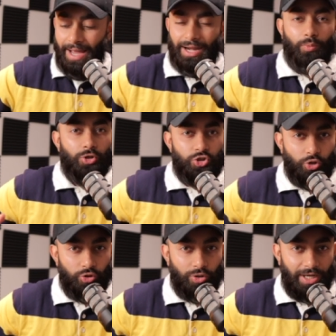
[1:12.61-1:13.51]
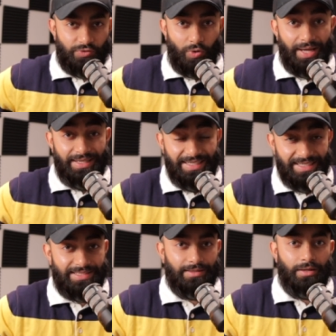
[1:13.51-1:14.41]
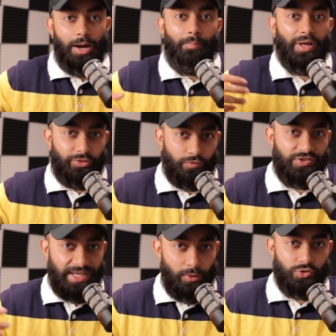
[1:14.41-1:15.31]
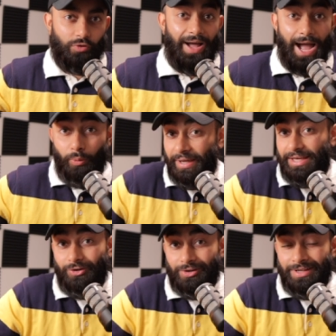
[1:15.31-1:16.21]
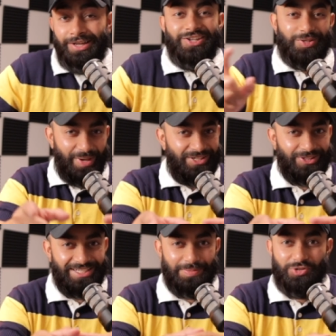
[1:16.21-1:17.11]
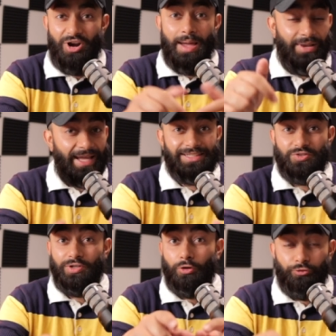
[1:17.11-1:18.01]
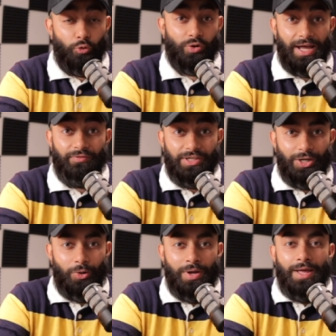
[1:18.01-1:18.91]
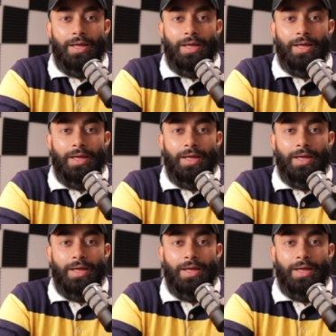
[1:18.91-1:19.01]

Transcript: and i want to show you guys for at least a month of sales of how i get on so make sure to subscribe like this video for that video